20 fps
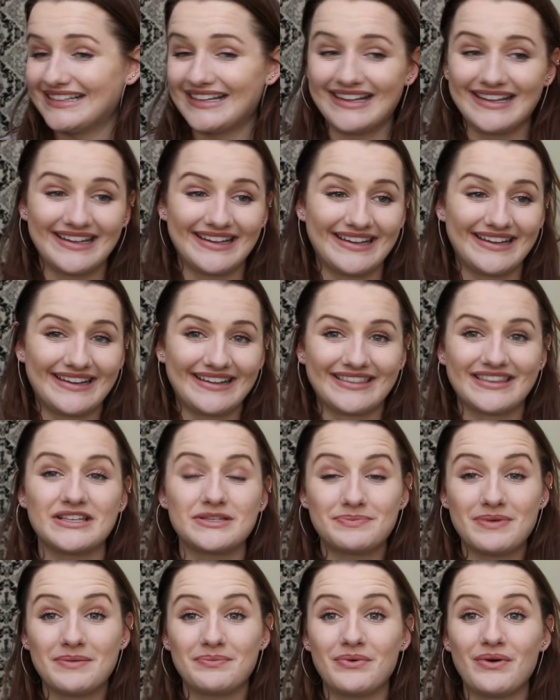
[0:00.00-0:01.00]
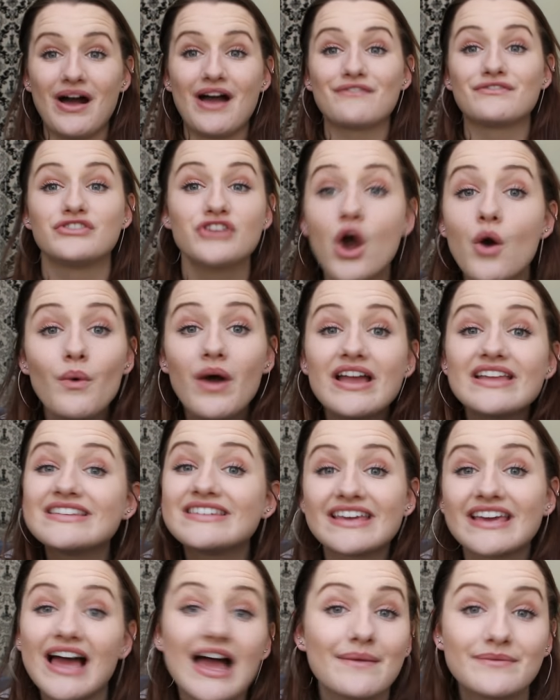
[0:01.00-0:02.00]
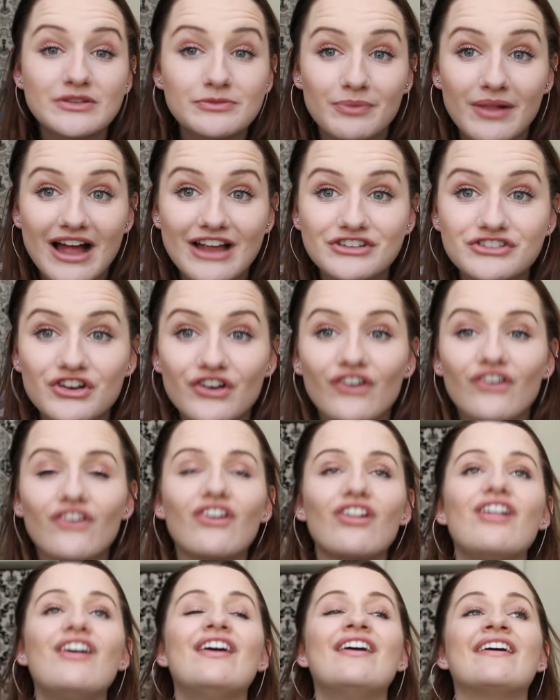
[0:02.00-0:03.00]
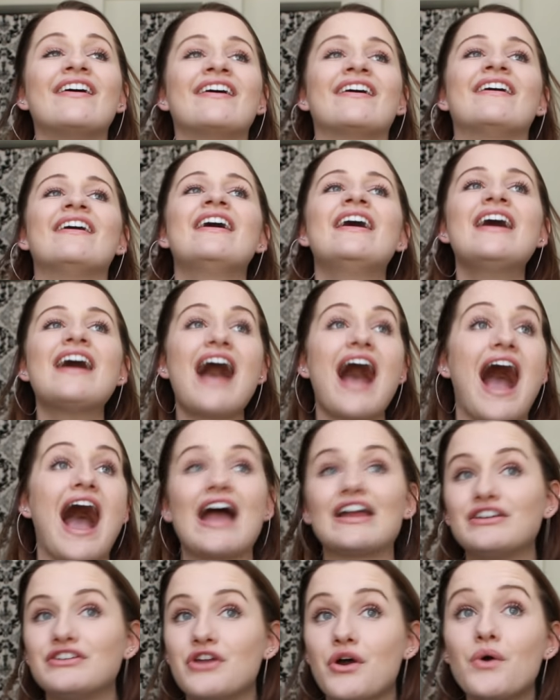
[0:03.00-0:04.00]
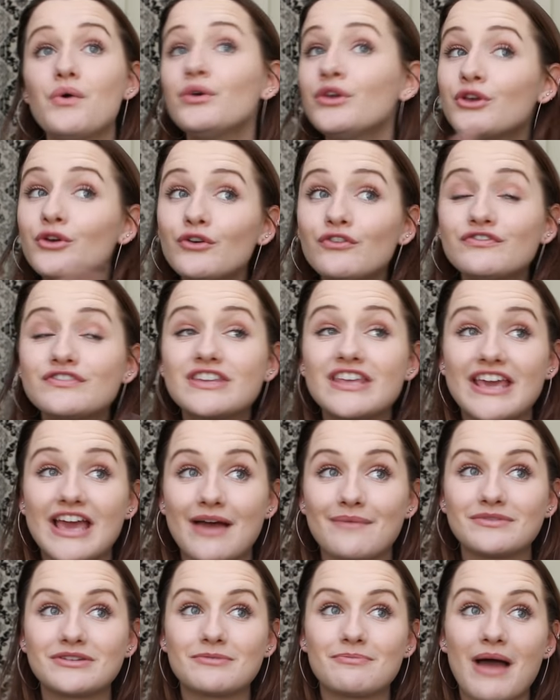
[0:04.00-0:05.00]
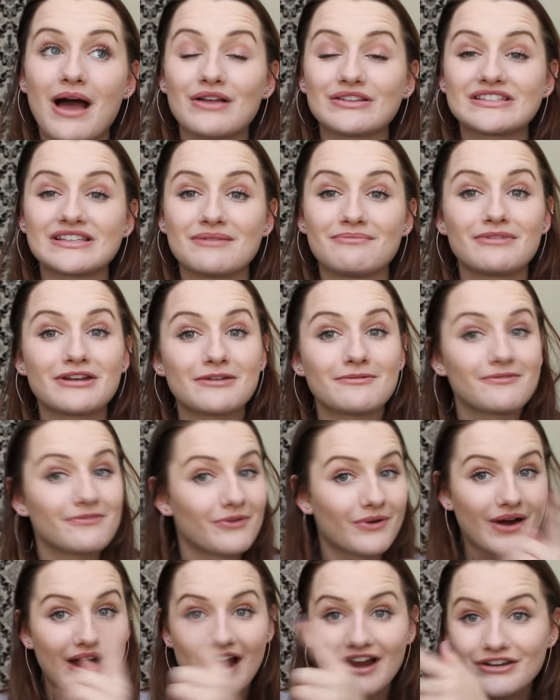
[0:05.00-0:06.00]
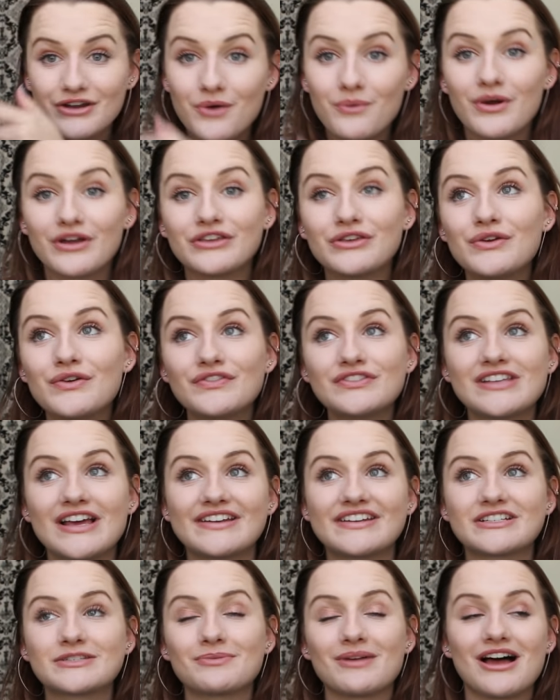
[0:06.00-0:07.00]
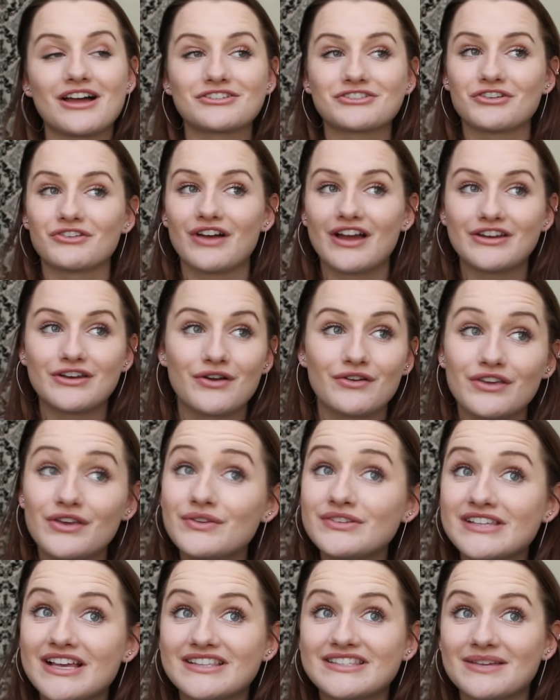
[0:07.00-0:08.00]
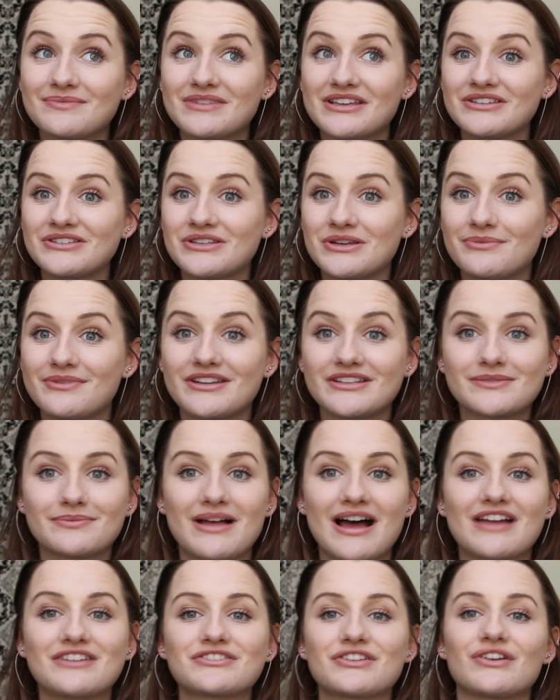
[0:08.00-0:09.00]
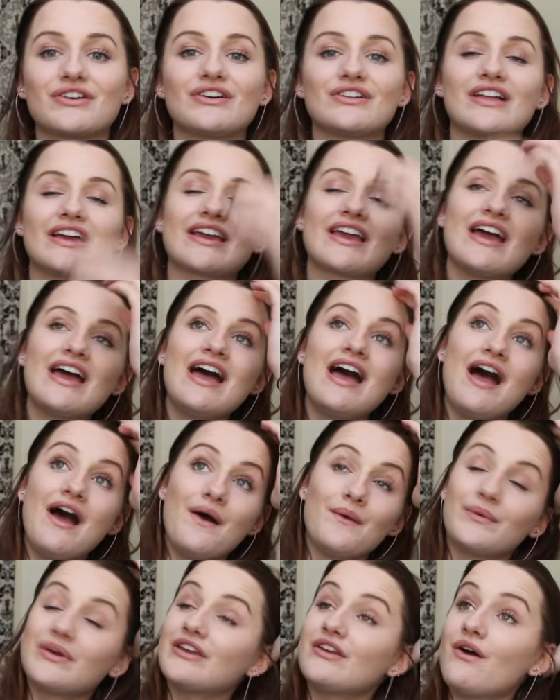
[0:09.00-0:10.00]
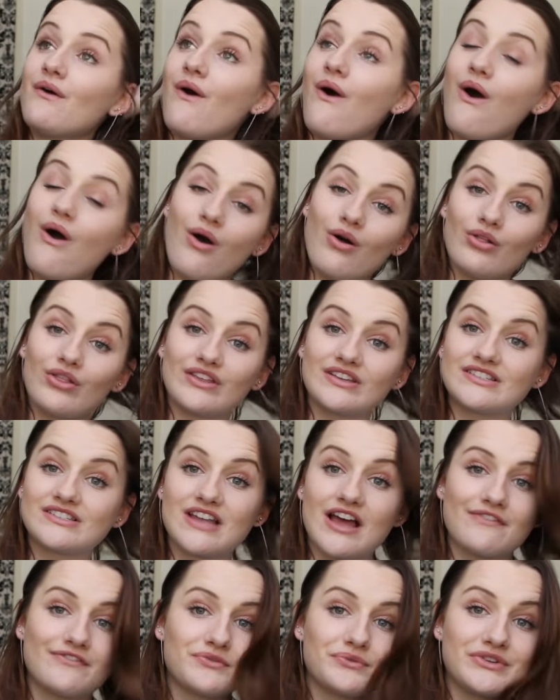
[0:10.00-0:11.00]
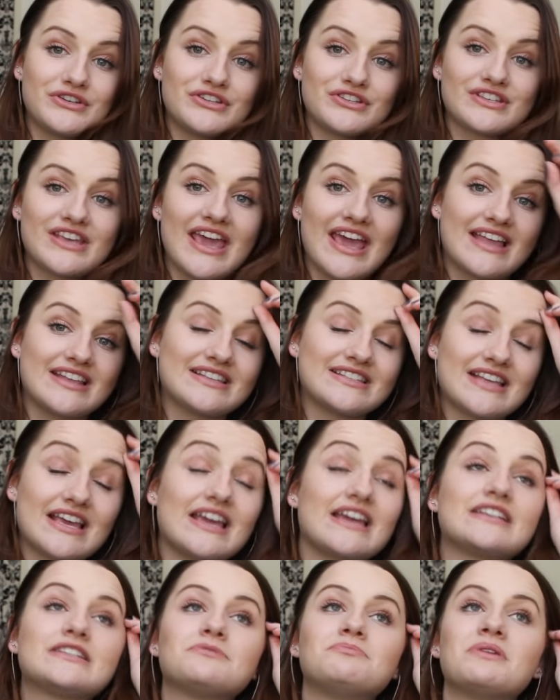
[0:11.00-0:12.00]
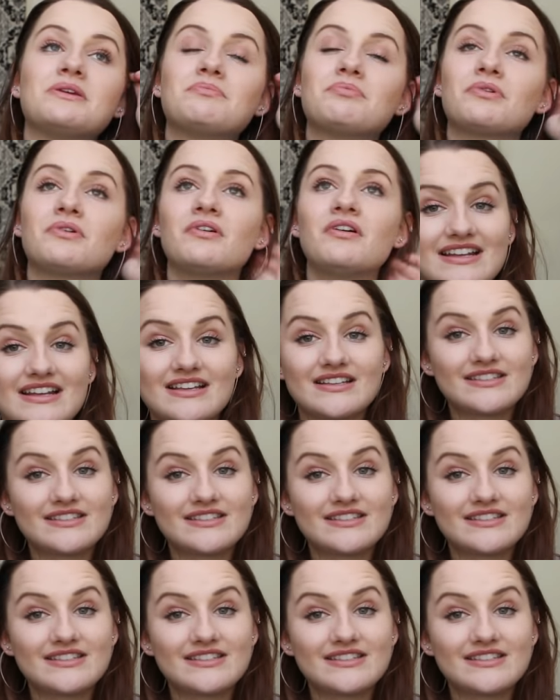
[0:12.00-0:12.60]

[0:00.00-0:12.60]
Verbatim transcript: Uh, these people have no idea I'm Splash Girl. I know you've D M'd about somebody before. I know what you've said to Splash Girl. I know you said something stupid to Splash Girl. Like, we know all of this stuff and we just can't say it to people.